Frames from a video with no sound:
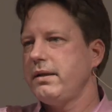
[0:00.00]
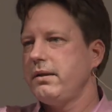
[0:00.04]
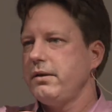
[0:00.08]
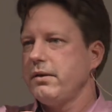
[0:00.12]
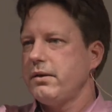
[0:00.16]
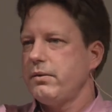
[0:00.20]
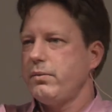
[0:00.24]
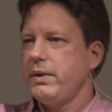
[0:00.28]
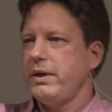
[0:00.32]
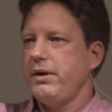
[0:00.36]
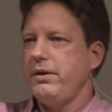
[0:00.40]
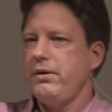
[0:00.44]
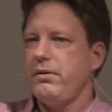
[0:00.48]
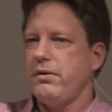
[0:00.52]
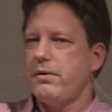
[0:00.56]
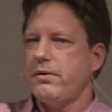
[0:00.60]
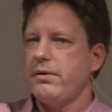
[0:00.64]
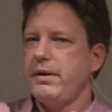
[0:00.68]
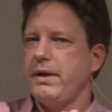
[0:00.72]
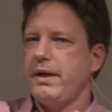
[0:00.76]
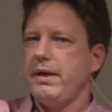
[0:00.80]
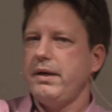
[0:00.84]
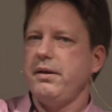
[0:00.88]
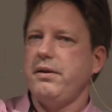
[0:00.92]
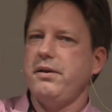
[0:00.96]
look, when you
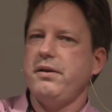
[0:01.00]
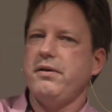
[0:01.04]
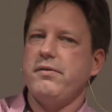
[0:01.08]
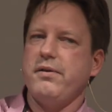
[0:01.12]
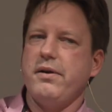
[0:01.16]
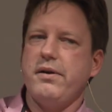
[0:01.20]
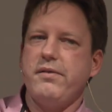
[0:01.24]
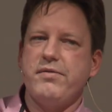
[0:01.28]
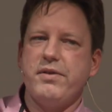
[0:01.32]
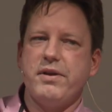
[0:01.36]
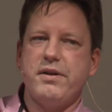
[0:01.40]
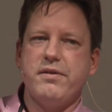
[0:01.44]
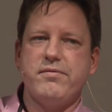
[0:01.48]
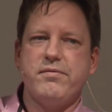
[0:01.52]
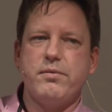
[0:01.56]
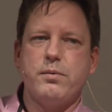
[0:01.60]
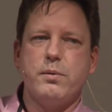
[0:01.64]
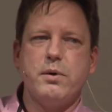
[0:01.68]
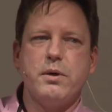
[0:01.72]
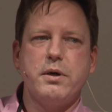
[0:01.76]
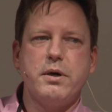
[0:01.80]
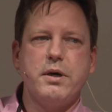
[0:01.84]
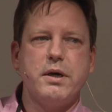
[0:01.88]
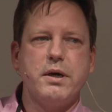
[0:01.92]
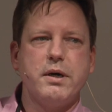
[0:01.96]
create a derivative
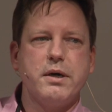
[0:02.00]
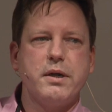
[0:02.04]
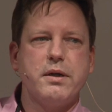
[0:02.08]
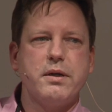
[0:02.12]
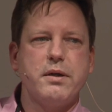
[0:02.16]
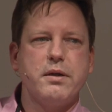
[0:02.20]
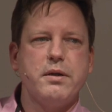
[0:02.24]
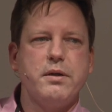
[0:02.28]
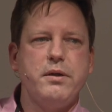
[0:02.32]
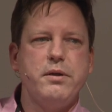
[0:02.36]
work,